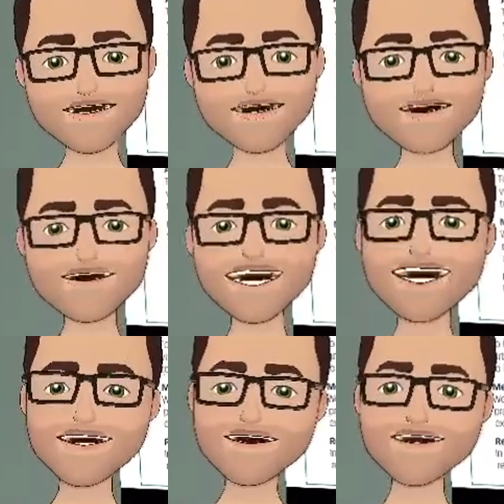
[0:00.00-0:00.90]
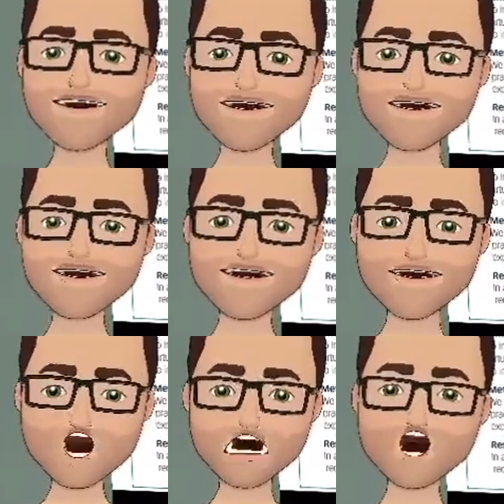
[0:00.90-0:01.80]
But what can virtual reality do?
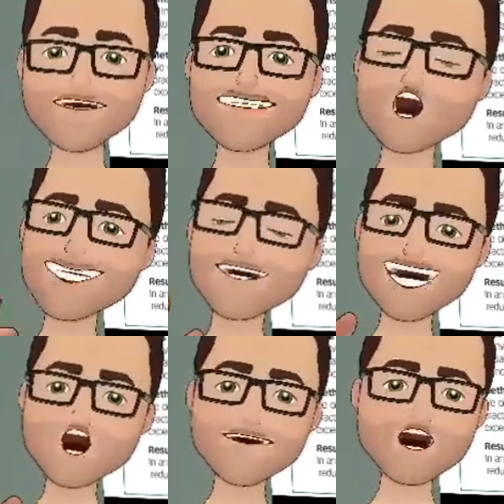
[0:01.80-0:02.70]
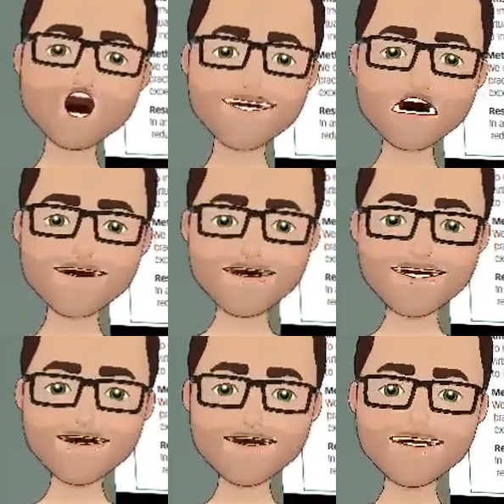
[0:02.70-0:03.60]
Well, in virtual reality,
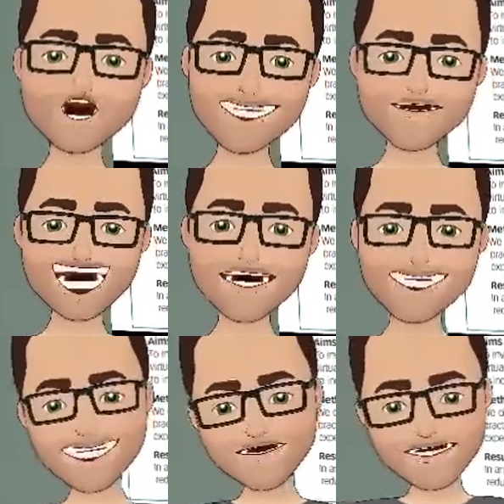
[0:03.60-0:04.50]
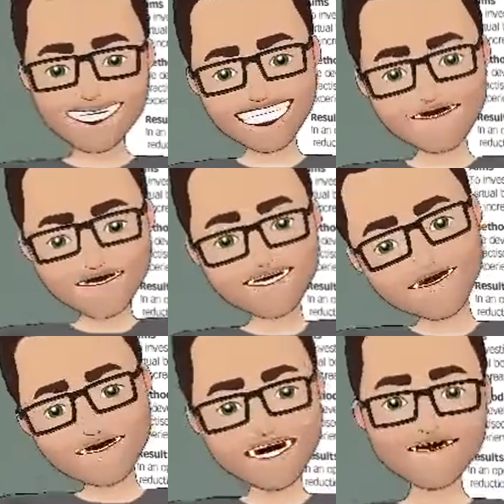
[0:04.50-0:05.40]
you can, of course, embody an
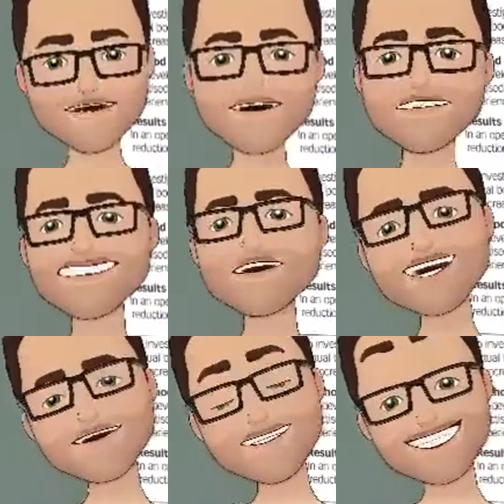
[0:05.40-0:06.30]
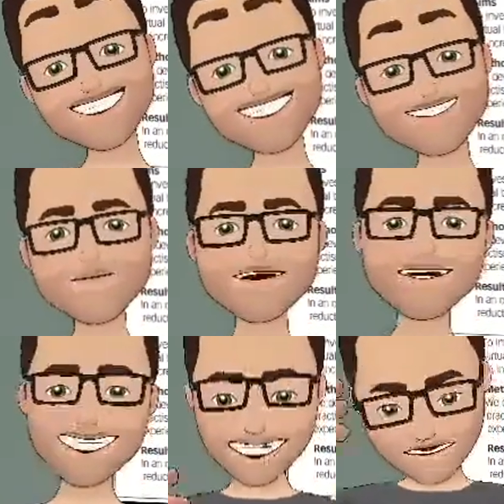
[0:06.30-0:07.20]
avatar like me. I'm
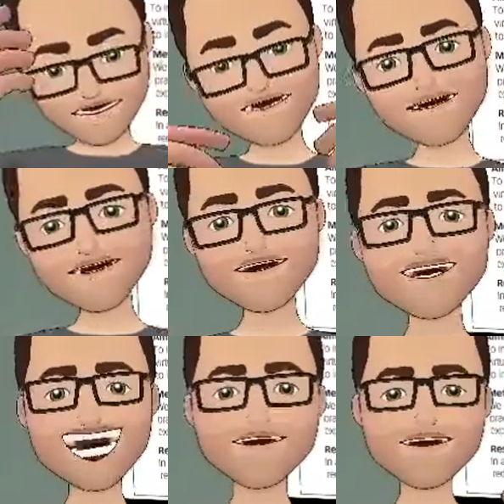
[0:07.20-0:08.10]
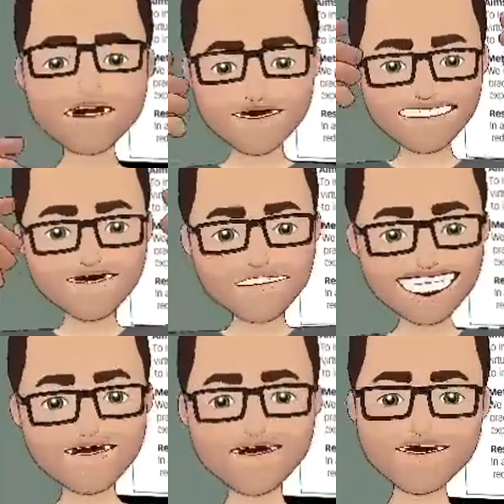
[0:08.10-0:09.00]
not here, of course, but this is a
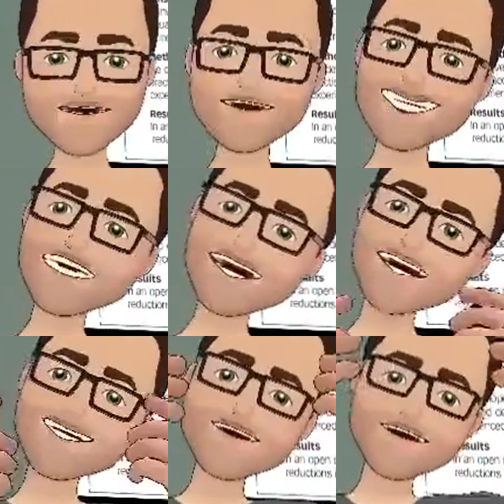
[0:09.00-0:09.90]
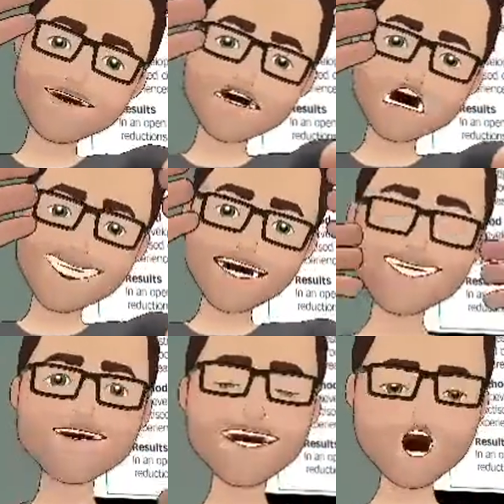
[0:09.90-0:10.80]
representation of myself that I can see
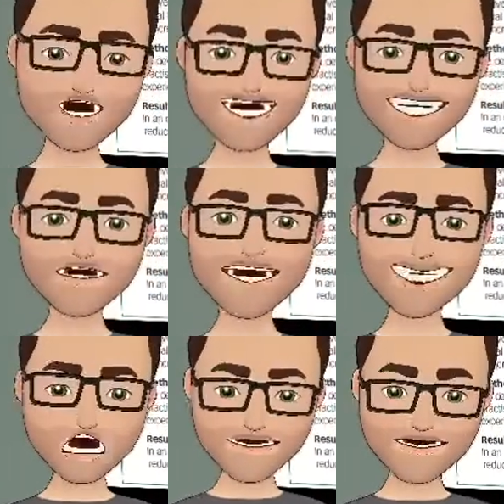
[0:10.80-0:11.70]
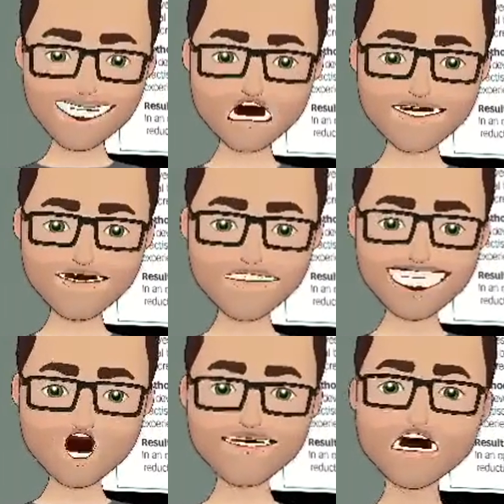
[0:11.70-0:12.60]
in the recording just here.
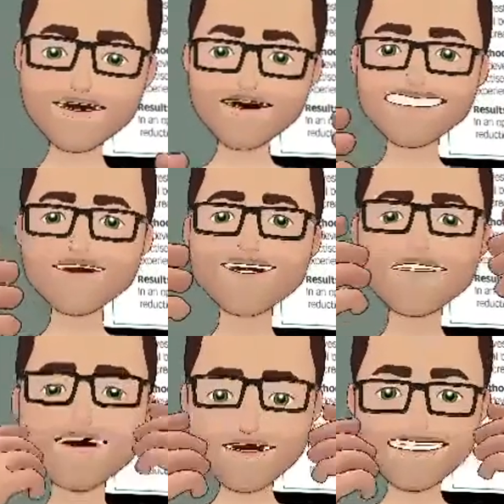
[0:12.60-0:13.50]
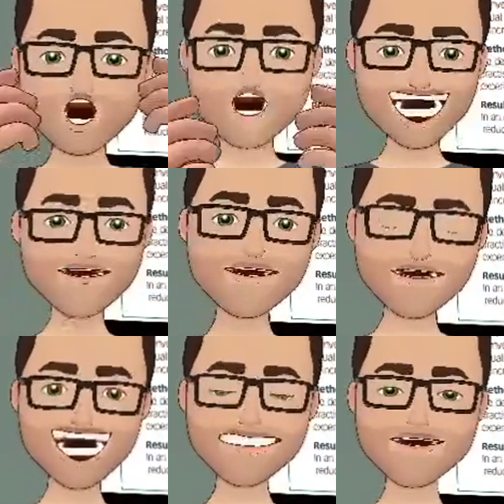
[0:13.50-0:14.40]
So I identify with
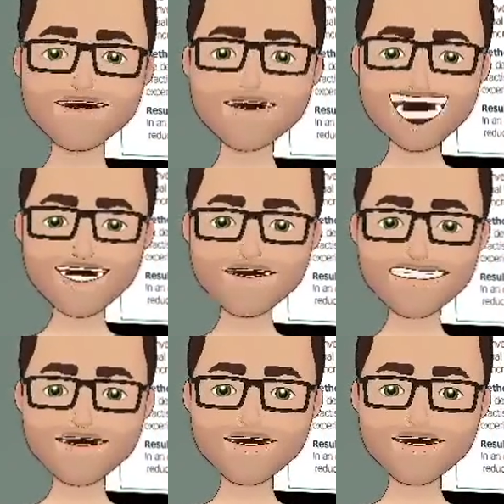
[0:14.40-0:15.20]
this avatar.